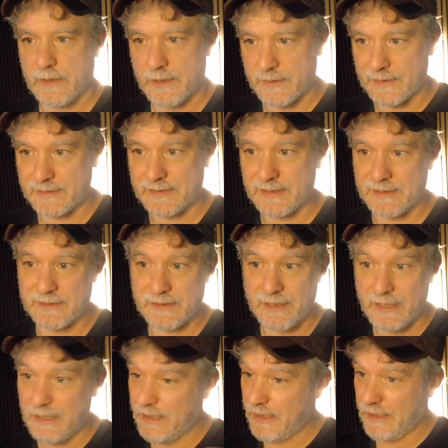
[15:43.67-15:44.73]
That's it.
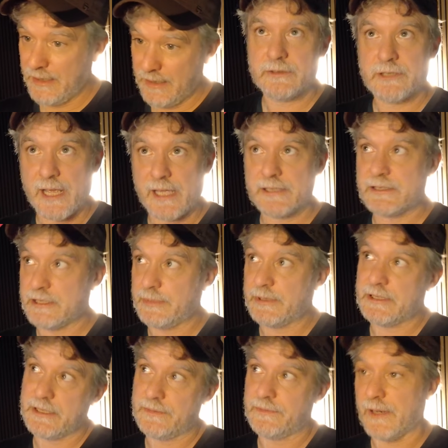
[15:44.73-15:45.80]
Chat G P
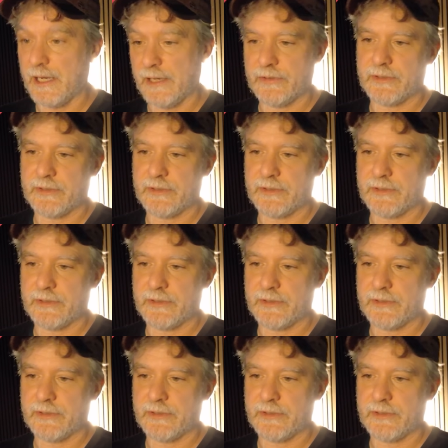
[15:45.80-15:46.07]
T five